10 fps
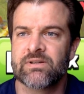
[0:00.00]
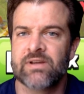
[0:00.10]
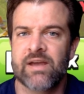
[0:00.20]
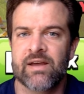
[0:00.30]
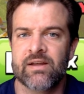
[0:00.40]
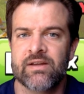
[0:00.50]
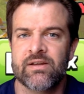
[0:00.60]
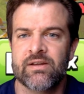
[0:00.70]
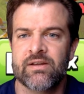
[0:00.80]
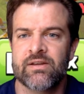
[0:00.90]
Yeah,
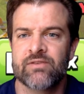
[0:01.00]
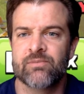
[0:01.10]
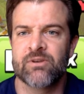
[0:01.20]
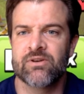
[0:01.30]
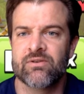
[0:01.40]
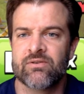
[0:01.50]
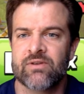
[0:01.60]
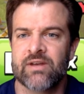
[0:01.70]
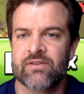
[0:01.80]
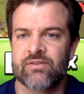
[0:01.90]
he's been
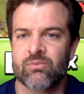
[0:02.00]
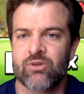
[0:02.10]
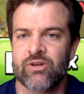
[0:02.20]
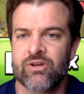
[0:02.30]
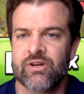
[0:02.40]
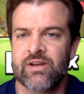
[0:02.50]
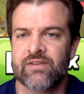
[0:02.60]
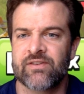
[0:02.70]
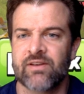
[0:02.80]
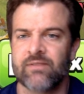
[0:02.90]
getting some really good
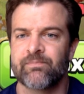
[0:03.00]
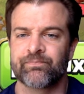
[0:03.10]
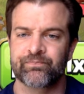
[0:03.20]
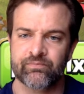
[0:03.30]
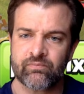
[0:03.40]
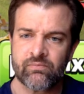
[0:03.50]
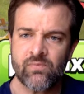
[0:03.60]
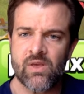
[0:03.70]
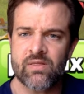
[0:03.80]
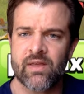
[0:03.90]
hits in.
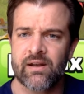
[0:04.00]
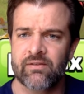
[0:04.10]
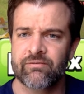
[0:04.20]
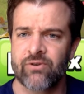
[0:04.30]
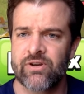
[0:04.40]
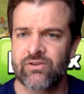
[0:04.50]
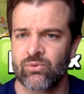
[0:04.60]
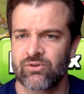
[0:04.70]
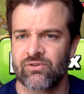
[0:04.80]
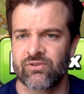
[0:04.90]
That freeze
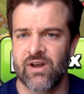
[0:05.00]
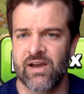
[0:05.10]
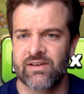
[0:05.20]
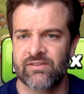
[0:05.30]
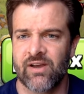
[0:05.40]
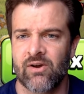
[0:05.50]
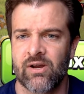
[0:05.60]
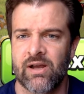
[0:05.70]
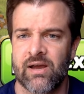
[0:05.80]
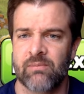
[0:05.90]
was nice, how
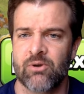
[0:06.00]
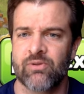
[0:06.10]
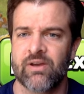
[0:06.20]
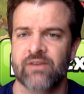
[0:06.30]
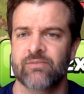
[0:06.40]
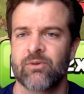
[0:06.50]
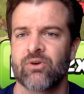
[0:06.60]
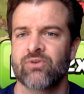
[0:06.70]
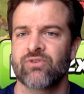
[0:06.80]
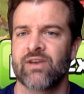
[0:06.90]
it got both
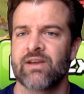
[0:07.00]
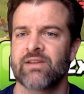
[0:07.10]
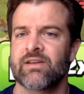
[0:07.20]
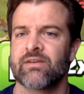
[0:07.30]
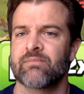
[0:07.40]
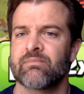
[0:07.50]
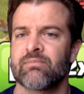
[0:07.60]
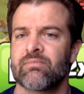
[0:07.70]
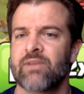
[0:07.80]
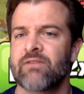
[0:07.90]
Expos and the
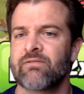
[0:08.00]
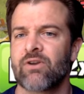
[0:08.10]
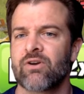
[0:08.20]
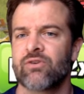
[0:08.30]
Inferno